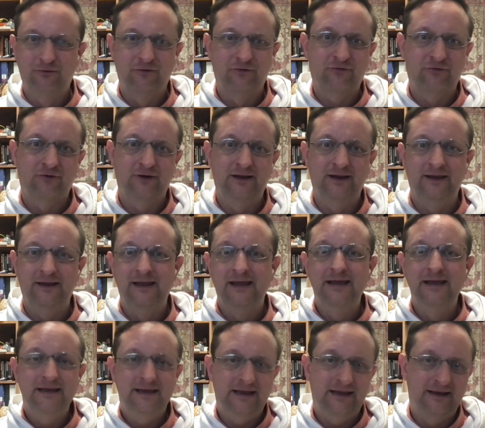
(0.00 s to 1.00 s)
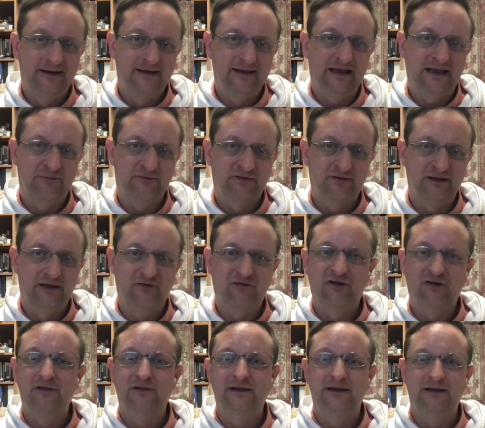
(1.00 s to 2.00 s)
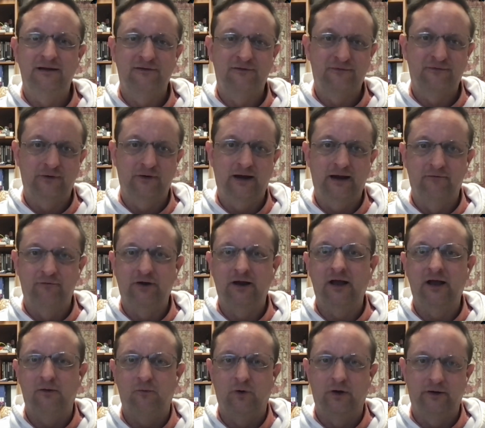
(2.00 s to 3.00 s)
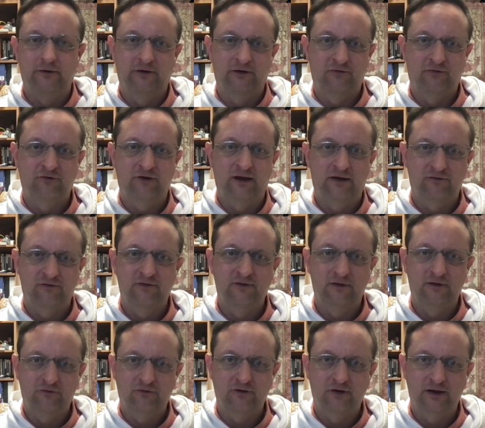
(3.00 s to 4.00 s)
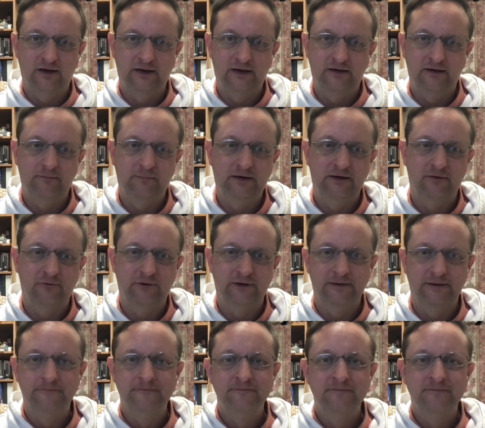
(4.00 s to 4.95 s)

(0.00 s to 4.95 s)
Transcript: or 3 encapsulation cleans for every hot water extraction that you're going to need to be doing.